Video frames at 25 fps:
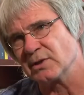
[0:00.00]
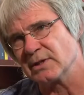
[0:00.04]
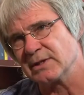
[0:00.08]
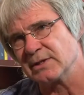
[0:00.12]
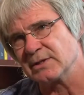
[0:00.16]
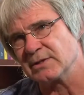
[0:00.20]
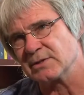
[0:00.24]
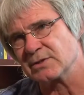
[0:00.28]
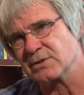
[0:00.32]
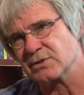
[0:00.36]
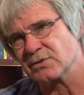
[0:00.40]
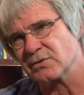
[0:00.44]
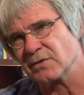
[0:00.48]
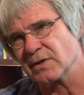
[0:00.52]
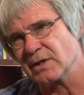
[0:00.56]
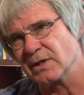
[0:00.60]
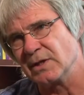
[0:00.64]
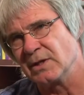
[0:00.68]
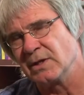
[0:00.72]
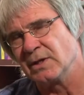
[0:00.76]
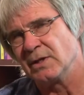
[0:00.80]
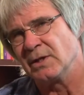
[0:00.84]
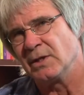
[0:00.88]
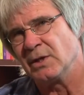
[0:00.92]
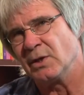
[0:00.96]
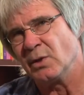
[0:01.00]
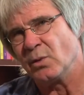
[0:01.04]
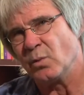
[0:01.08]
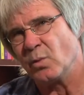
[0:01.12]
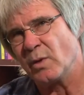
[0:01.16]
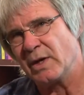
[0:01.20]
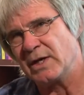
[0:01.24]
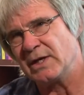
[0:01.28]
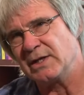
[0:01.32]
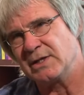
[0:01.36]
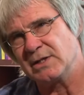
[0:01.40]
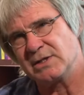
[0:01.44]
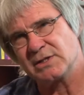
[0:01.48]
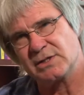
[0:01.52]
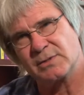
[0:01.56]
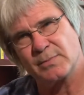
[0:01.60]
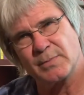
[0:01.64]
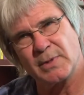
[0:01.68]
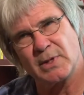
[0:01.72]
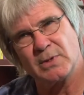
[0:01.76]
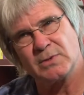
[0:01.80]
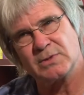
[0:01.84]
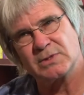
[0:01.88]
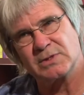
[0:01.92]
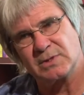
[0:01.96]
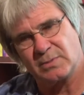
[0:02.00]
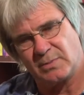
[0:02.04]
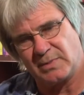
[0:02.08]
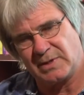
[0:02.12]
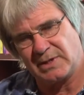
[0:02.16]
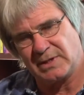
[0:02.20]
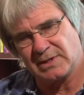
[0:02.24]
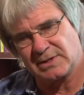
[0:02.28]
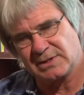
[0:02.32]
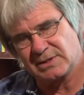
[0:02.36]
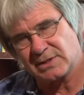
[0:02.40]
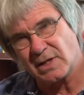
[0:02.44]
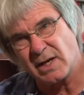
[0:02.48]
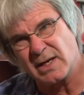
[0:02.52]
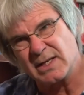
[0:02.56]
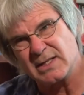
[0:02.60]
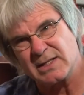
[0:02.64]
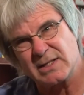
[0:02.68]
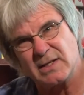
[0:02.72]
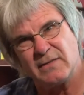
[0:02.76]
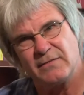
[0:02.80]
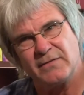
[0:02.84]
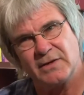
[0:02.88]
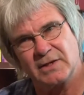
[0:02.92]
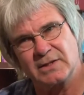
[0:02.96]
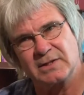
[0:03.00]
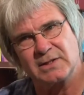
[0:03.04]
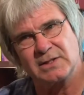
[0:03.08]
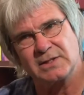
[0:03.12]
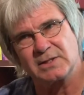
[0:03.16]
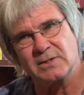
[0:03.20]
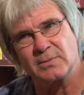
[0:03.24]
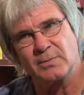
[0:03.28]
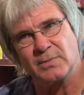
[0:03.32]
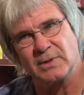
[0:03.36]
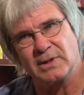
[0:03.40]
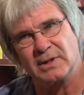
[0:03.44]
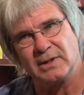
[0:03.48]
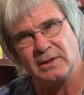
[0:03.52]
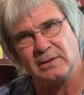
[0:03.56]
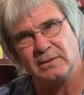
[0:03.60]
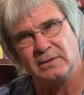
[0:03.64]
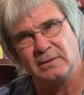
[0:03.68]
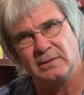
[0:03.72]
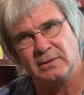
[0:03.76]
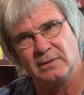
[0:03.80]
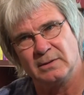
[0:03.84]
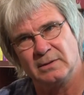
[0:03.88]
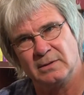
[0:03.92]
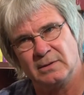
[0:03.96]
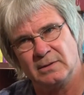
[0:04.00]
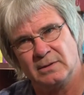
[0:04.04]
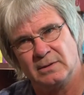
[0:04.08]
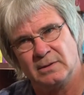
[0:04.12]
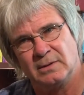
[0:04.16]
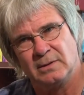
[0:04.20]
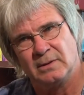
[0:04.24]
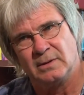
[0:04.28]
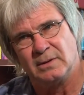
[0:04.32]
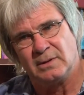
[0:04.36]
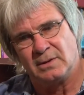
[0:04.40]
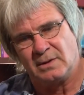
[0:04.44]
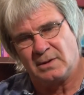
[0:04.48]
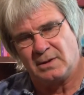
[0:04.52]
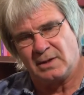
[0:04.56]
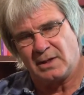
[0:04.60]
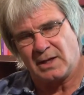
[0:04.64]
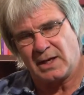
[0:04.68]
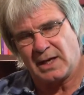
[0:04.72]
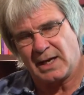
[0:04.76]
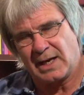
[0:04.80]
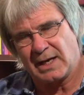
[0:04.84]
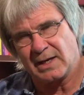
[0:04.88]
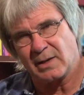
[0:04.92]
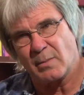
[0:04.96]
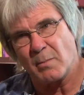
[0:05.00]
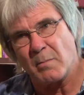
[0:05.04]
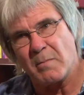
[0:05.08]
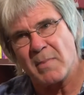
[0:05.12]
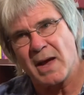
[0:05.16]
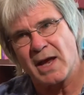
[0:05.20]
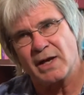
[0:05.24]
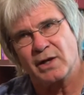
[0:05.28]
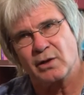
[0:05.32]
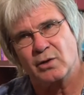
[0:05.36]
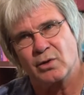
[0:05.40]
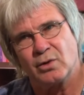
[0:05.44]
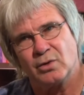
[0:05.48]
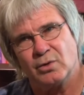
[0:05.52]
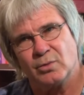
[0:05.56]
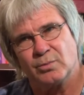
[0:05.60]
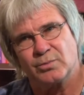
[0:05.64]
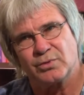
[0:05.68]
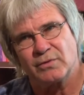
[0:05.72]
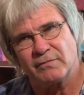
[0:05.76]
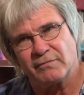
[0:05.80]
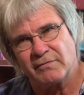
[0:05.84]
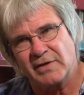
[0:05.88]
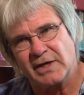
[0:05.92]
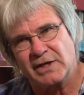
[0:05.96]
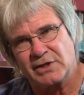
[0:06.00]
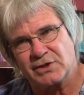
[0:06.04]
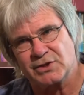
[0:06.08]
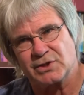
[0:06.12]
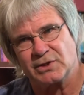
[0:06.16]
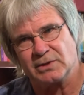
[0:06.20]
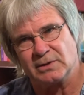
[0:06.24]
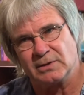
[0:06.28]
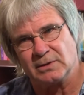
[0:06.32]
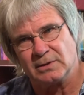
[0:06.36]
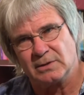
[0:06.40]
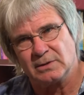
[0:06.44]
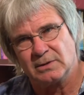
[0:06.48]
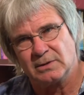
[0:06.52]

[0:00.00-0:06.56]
industry when it is supposed to be a scientific discipline and a medical profession,